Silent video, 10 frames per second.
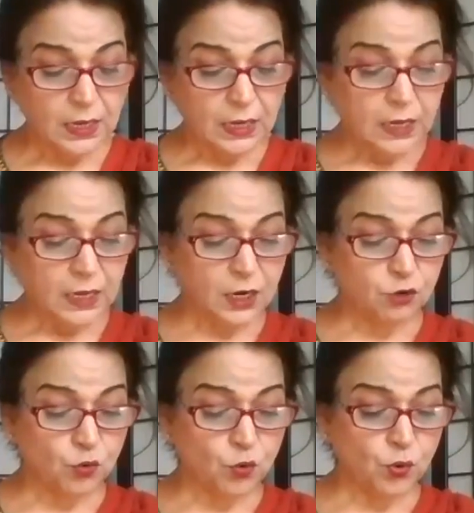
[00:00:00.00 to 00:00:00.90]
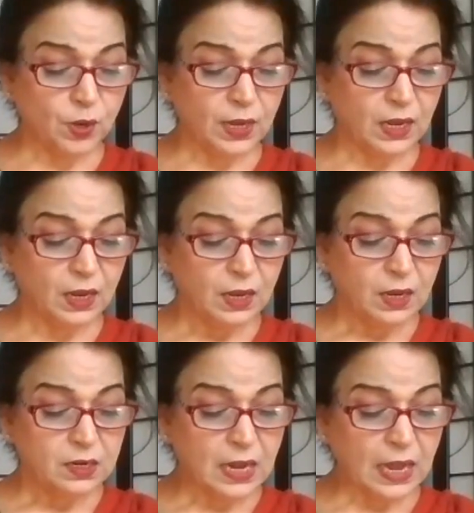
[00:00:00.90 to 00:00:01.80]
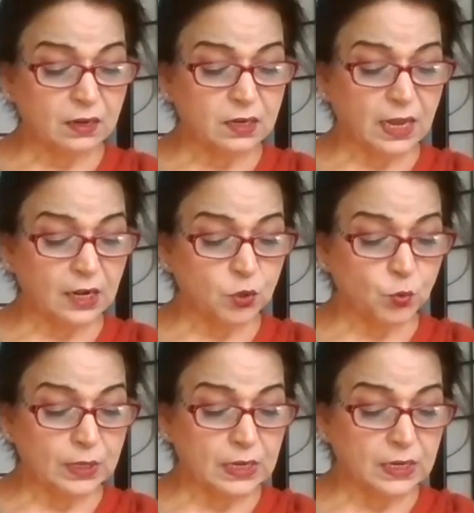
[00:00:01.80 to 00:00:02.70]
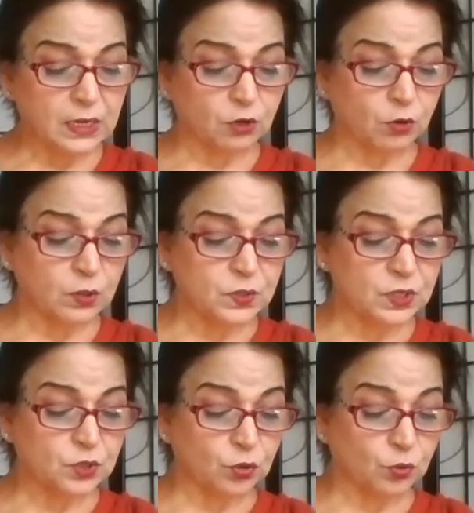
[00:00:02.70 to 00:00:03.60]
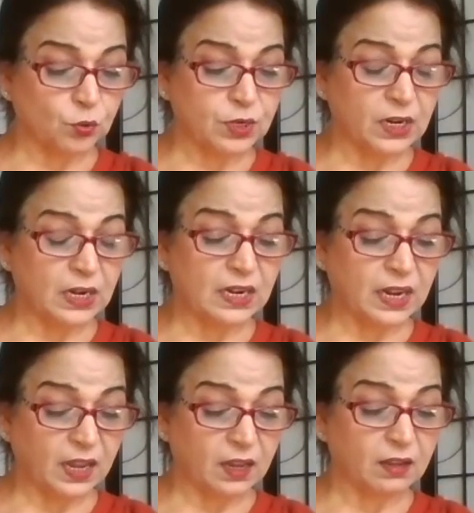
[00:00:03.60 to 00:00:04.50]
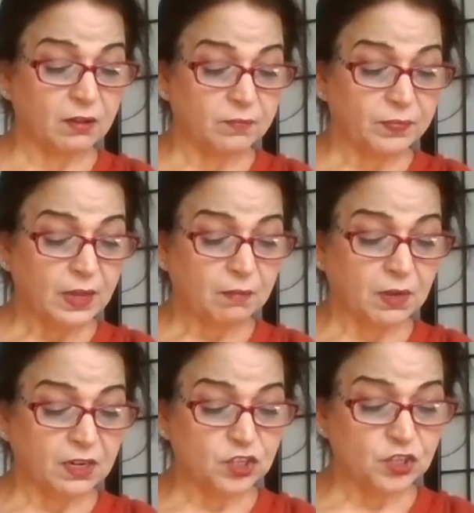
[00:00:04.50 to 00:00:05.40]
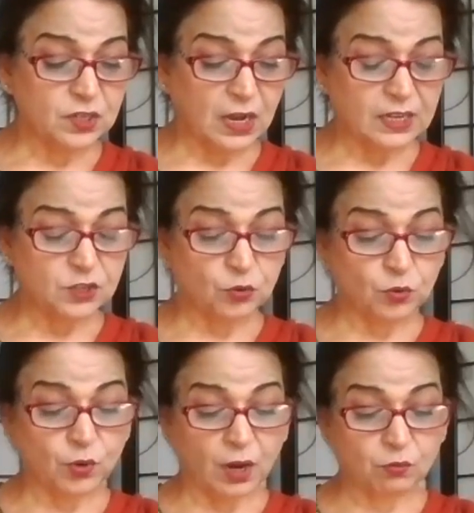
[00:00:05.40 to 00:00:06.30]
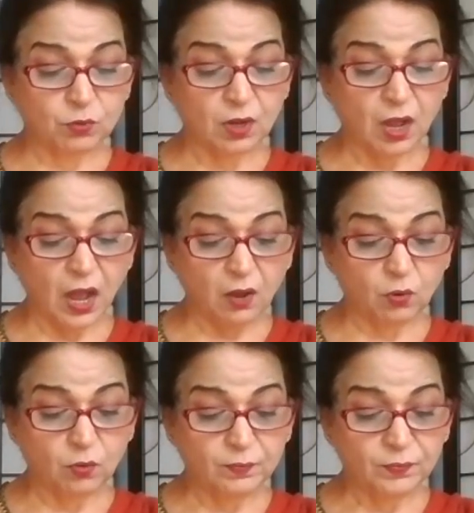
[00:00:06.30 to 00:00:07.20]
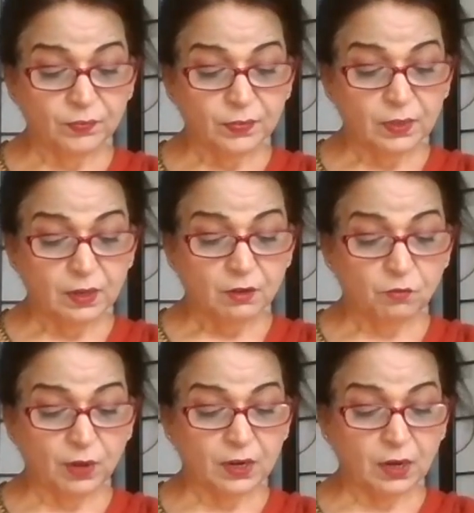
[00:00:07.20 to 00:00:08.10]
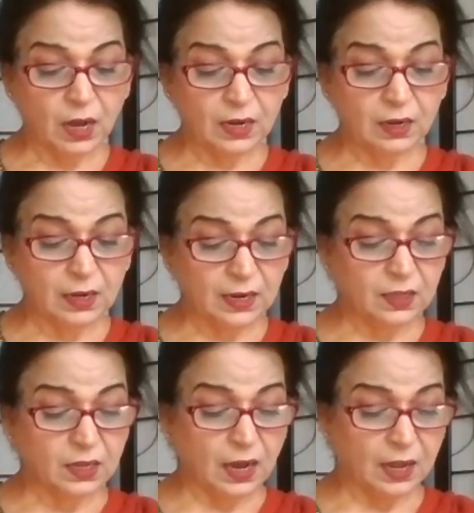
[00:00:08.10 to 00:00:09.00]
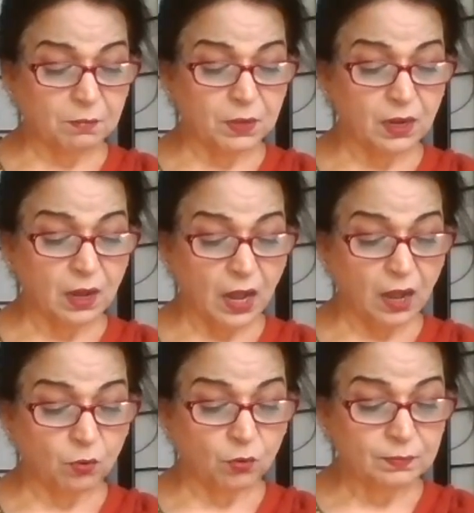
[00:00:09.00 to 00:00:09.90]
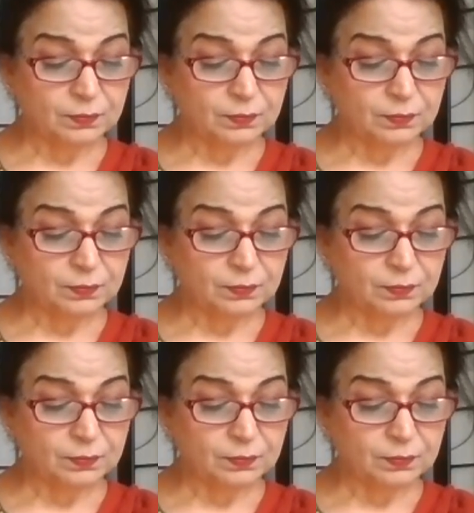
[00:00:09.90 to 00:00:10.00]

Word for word: He drew a talon eloquently across his throat in a day. Marich's eyes grew round. How? When Khar led the army, how?